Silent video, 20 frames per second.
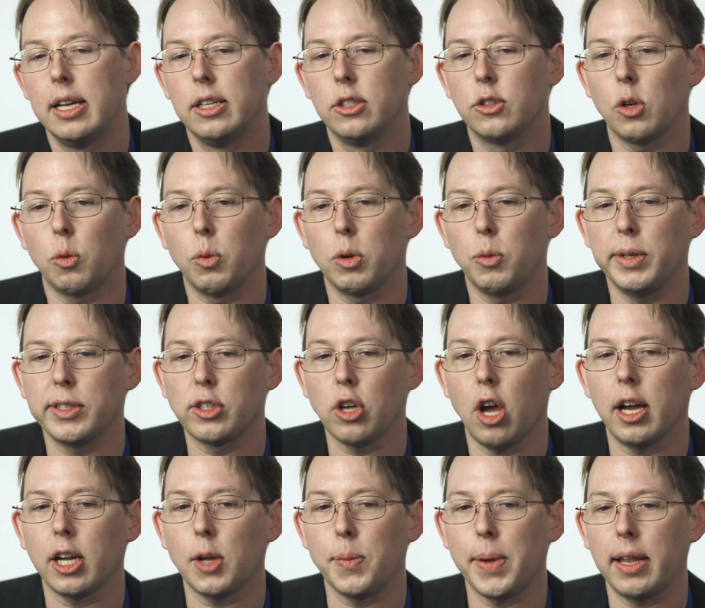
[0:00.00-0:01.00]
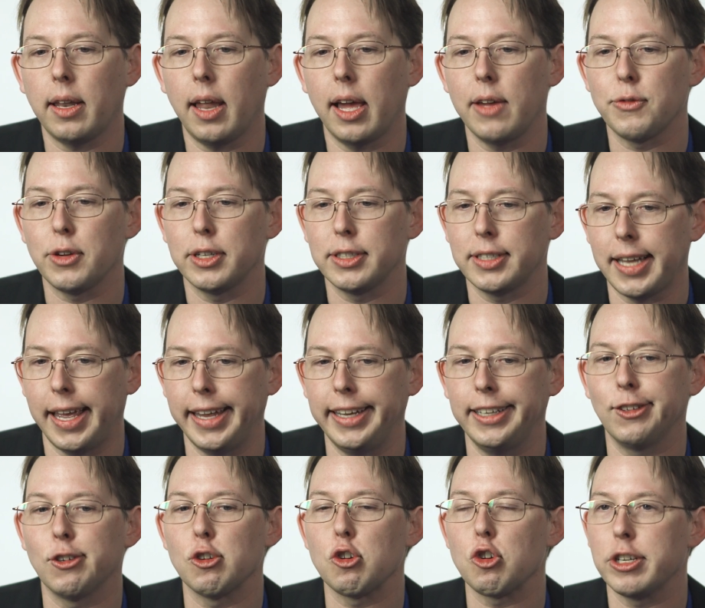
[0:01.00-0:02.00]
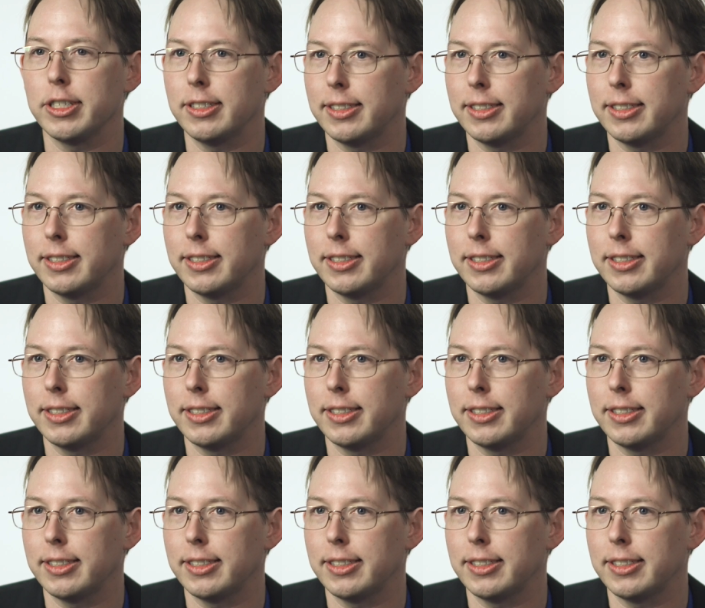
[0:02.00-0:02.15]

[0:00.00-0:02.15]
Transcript: So when we talk about life on Titan or